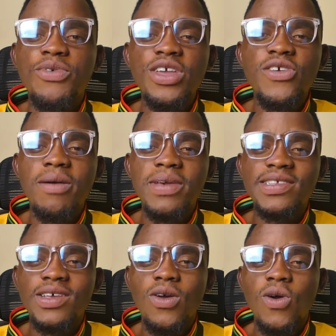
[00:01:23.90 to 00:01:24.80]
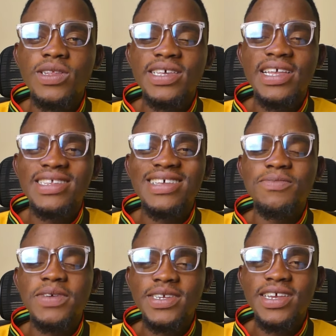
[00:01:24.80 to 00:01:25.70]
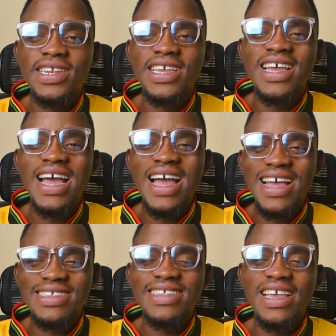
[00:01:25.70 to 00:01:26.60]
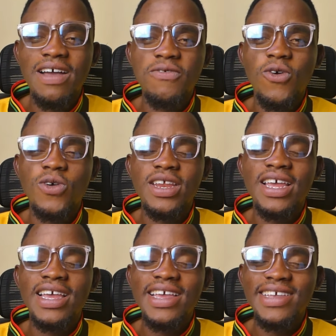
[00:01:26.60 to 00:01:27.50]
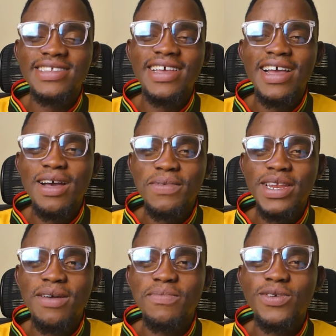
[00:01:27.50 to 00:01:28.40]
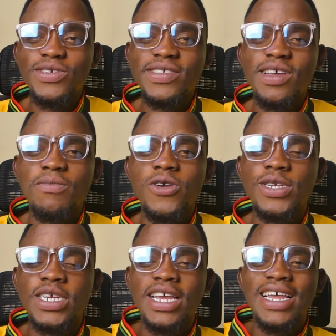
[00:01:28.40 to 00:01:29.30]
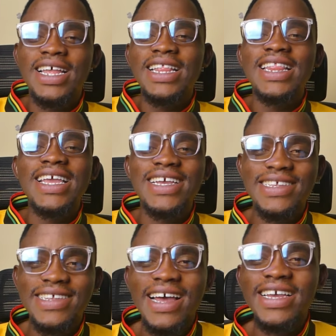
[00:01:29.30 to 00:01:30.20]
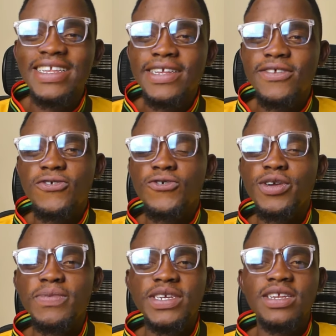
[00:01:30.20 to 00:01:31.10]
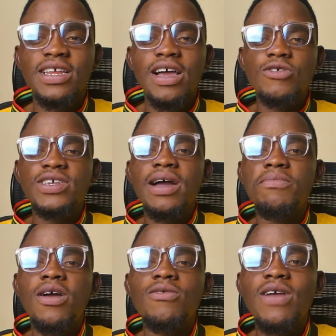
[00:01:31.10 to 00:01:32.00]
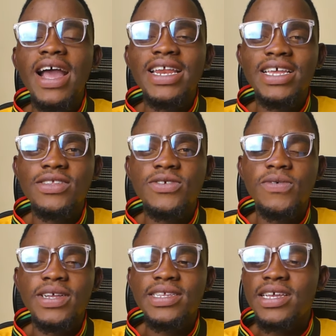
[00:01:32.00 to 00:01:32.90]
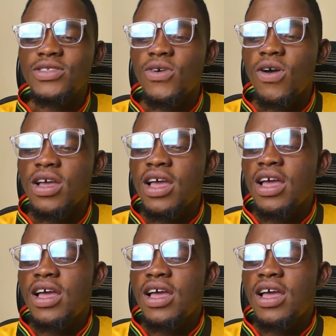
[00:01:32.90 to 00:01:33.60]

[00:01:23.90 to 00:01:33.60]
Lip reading: bring you amazing content, especially as the AFCON is coming up. Purchase our merch, links are in the description. I'll jump right into it and talk